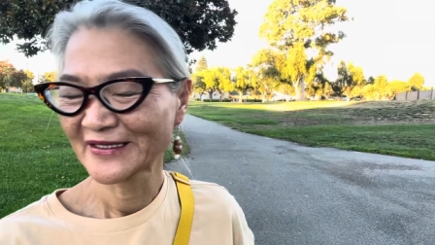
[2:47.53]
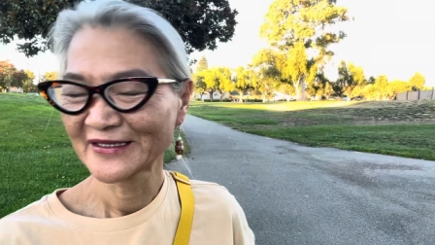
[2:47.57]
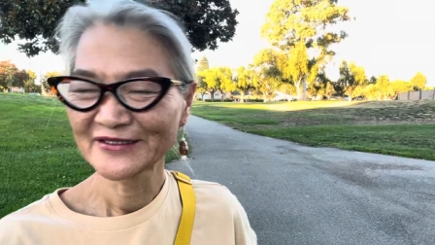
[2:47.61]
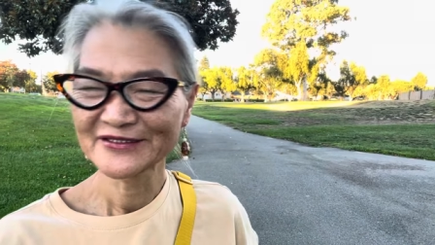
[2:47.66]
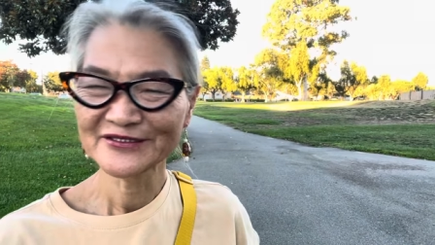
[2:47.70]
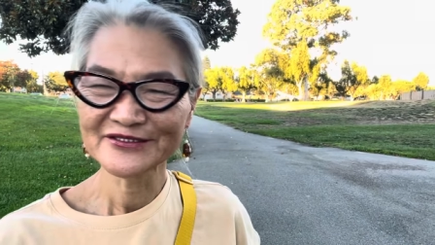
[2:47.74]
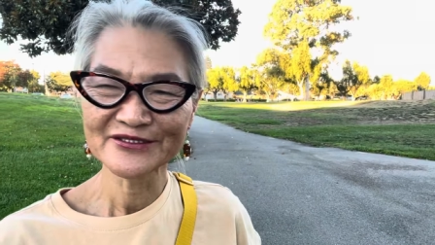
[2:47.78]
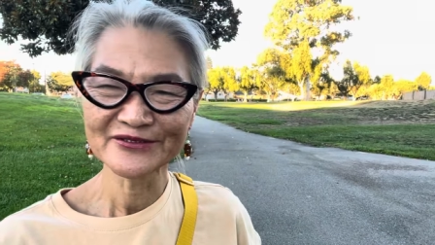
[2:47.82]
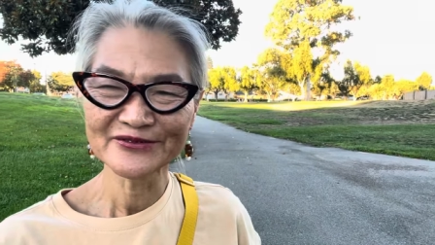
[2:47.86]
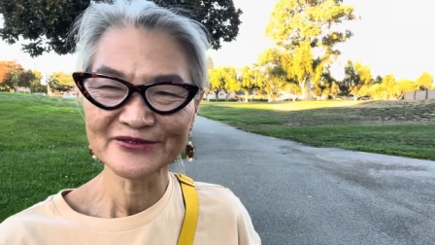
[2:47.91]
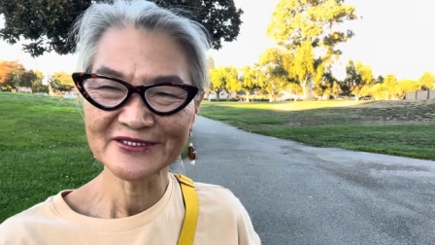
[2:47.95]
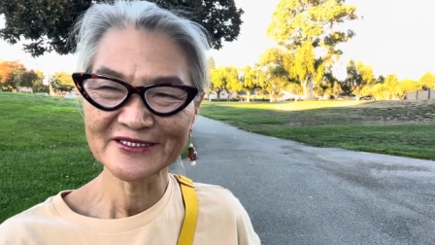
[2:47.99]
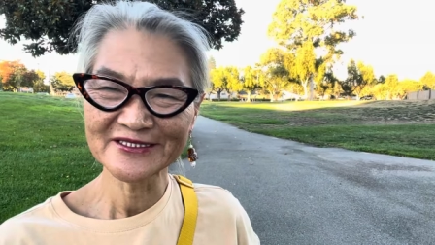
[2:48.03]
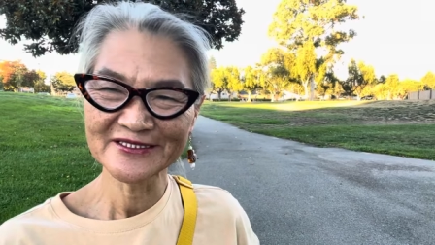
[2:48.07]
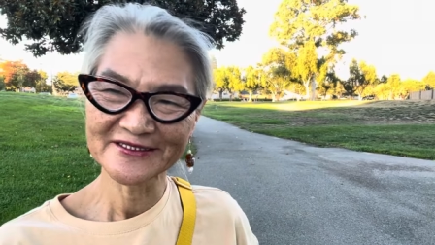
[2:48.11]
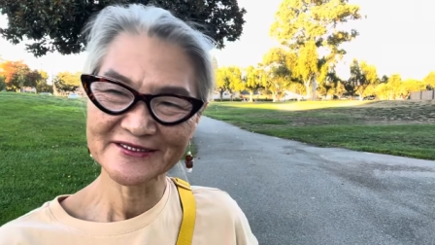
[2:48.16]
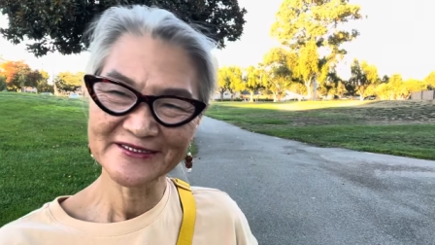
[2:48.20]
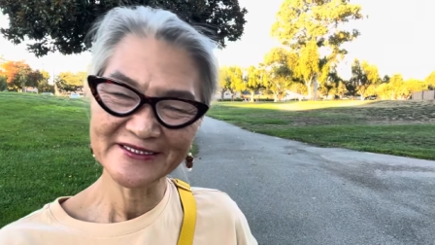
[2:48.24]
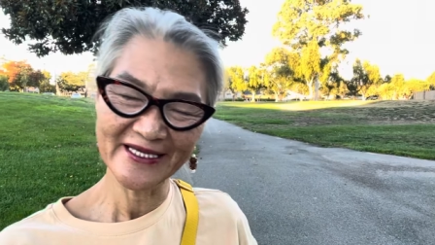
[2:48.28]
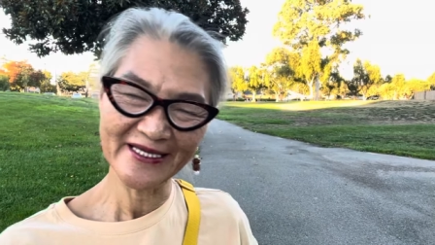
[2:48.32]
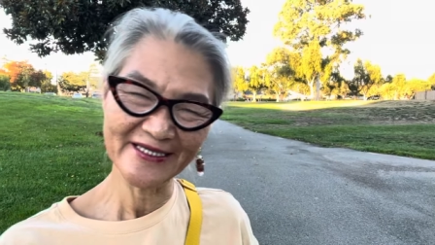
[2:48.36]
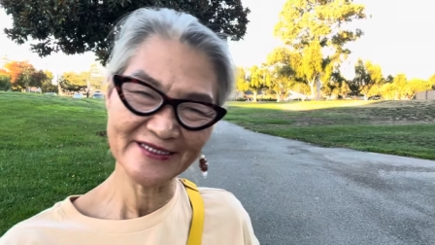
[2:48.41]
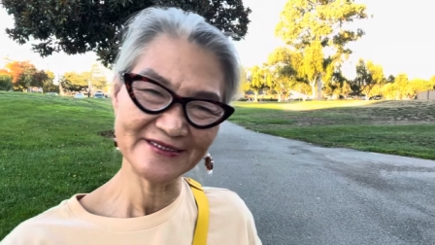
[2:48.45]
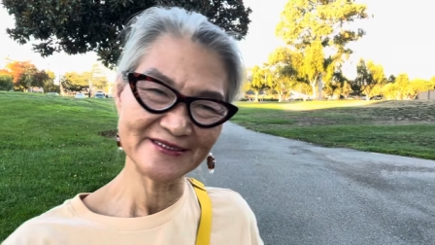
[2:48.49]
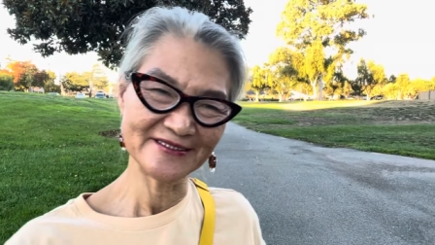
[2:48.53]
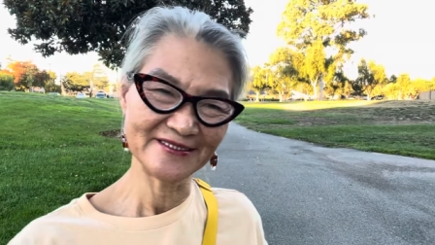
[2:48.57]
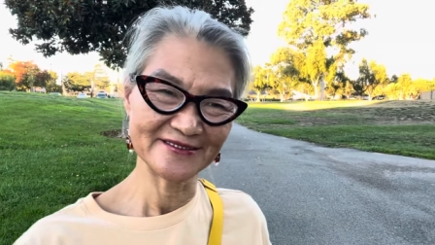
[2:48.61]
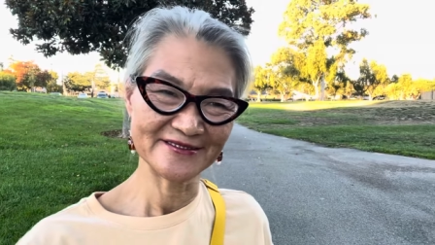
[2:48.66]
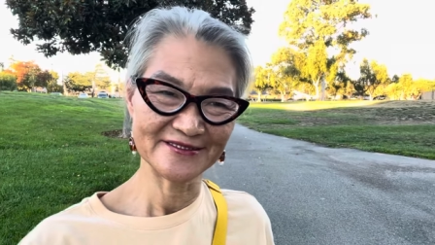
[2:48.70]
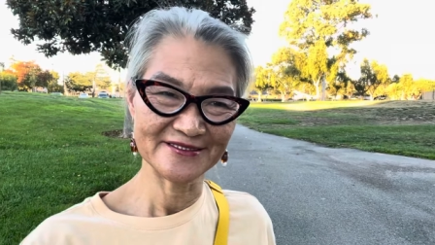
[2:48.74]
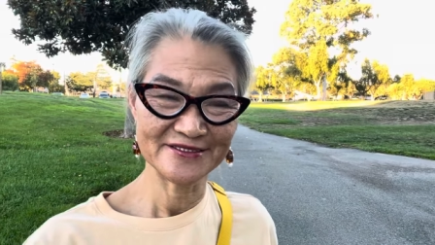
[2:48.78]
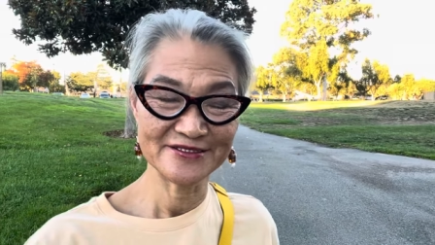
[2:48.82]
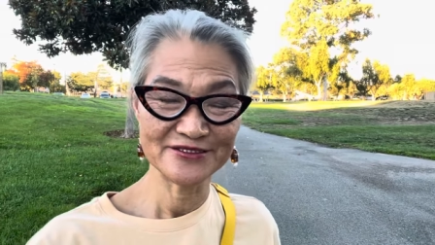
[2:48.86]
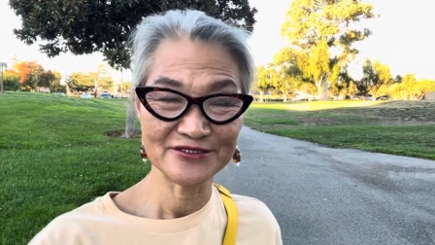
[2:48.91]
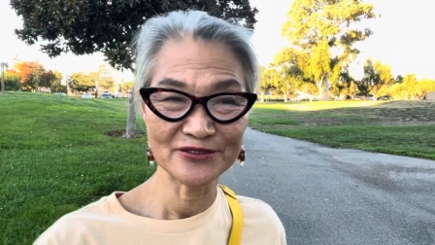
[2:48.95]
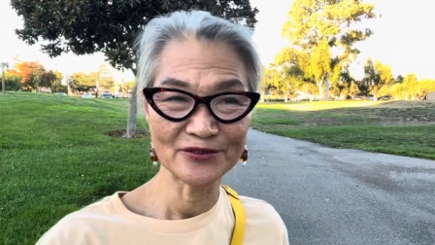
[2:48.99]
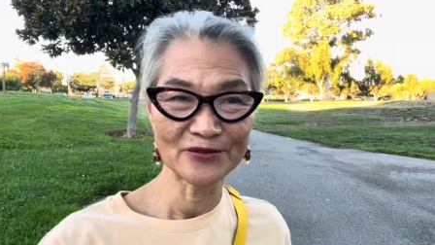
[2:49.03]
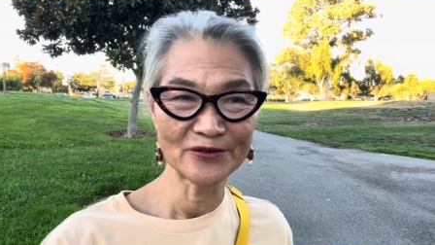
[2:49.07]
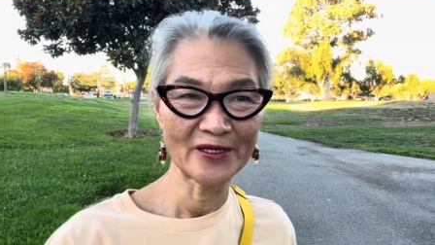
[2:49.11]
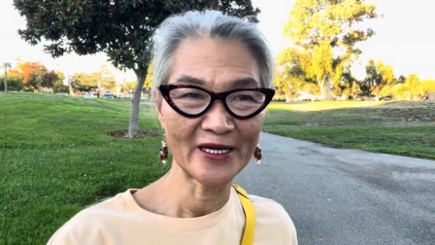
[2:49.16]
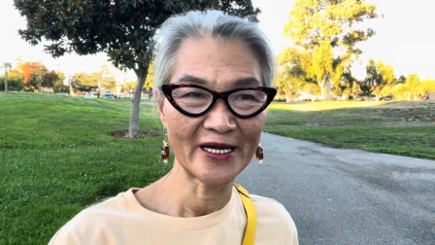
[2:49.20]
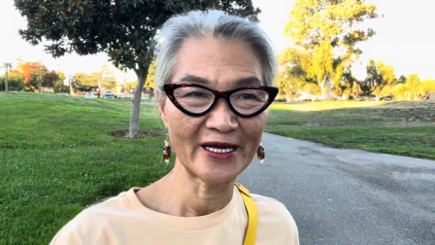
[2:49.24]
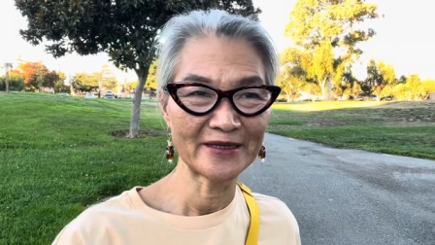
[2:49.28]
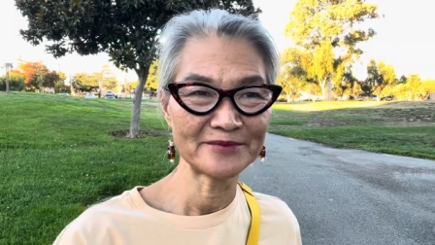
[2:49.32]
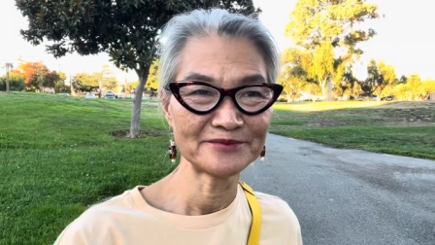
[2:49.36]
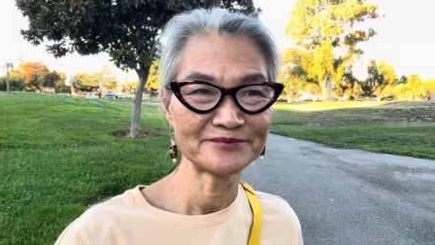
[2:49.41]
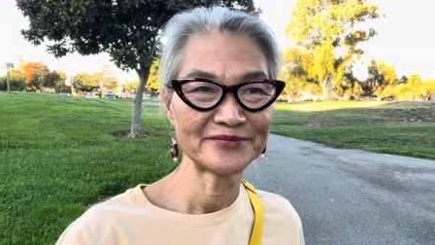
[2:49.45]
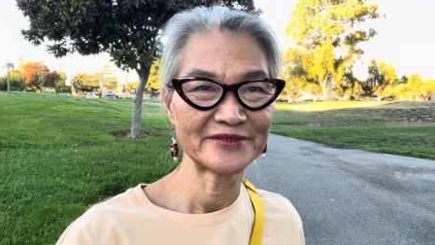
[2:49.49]
so connected, so
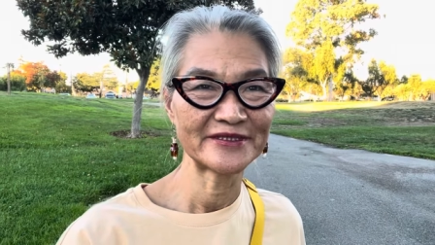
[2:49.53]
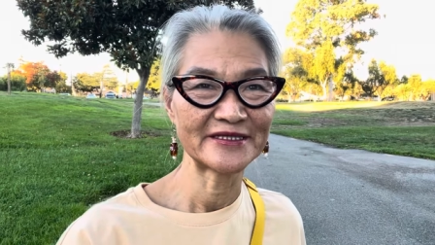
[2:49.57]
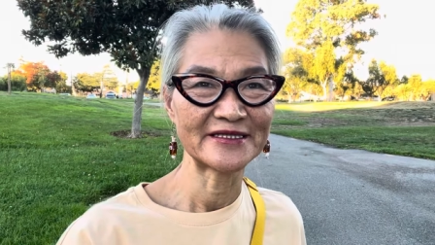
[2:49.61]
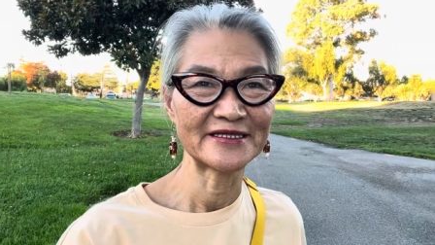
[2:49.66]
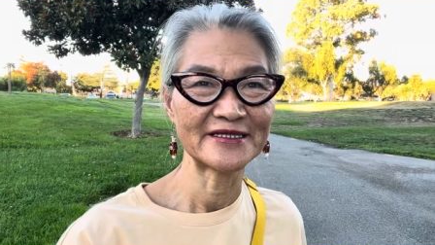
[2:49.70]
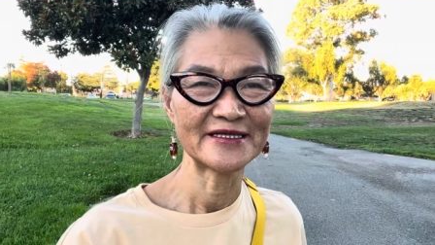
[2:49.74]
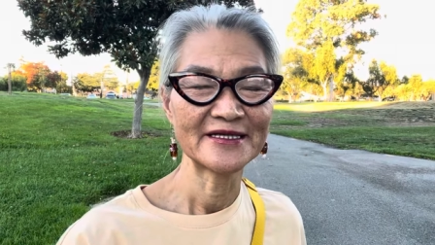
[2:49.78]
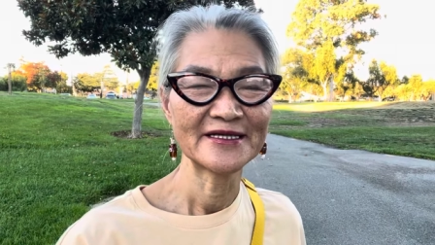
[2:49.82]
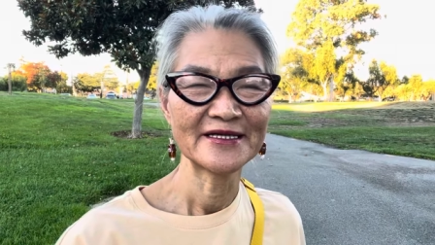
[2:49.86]
happy,